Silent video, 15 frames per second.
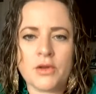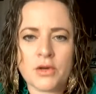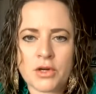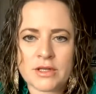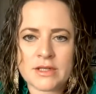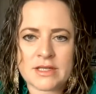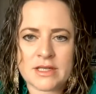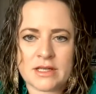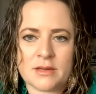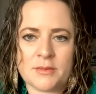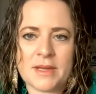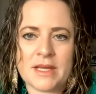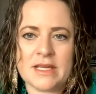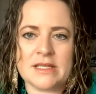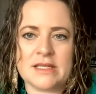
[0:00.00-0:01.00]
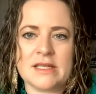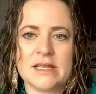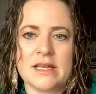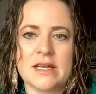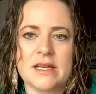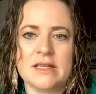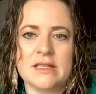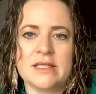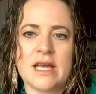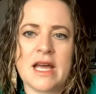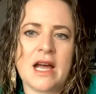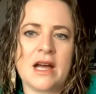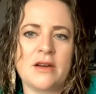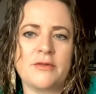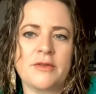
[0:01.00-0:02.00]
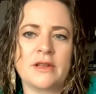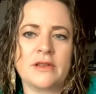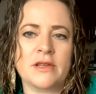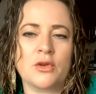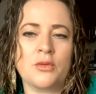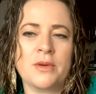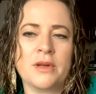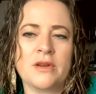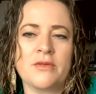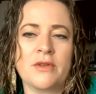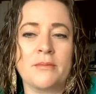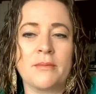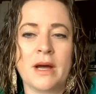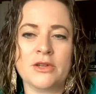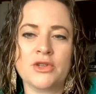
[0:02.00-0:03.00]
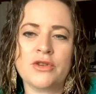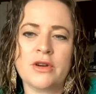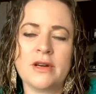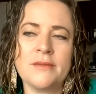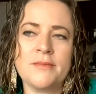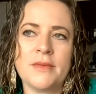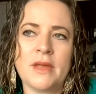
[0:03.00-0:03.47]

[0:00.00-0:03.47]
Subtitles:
good tip is to have a little bit of a mantra.